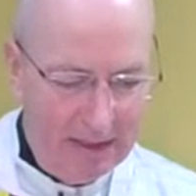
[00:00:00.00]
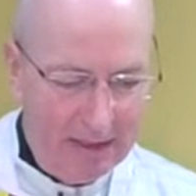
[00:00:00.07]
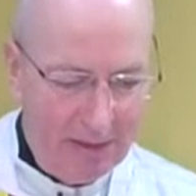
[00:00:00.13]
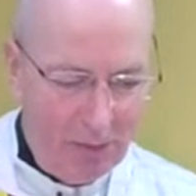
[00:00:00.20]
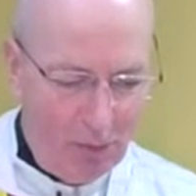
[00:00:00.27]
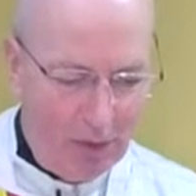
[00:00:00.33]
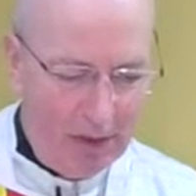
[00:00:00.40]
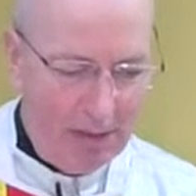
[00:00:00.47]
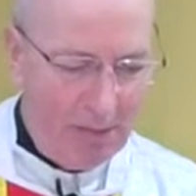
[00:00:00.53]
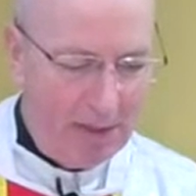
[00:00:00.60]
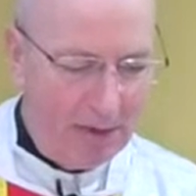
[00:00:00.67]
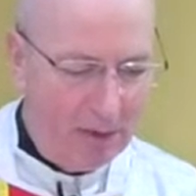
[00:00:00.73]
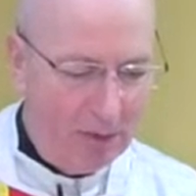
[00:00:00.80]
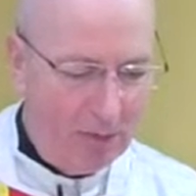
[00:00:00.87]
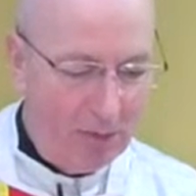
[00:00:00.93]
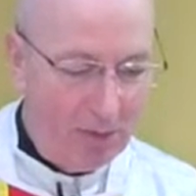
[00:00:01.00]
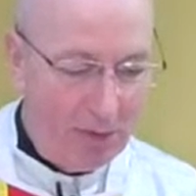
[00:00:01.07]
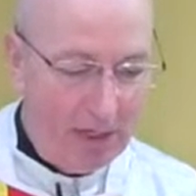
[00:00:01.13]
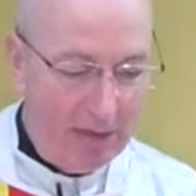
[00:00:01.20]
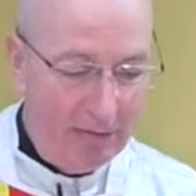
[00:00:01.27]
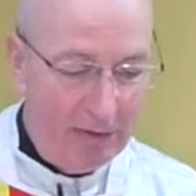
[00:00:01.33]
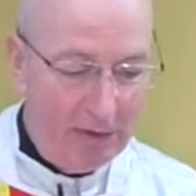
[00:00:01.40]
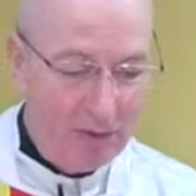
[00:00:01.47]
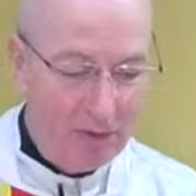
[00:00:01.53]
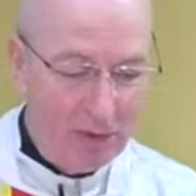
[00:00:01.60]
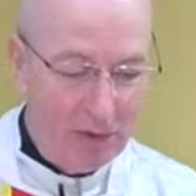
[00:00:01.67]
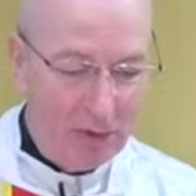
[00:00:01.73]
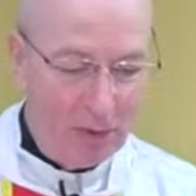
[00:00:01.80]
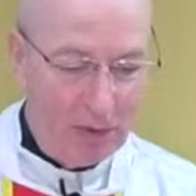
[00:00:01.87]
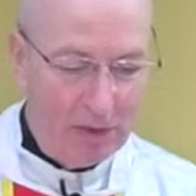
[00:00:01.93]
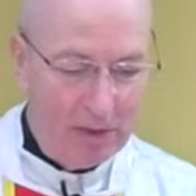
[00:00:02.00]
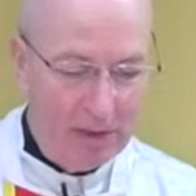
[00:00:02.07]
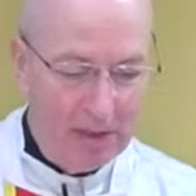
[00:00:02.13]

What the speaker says: the one about whom the prophets wrote.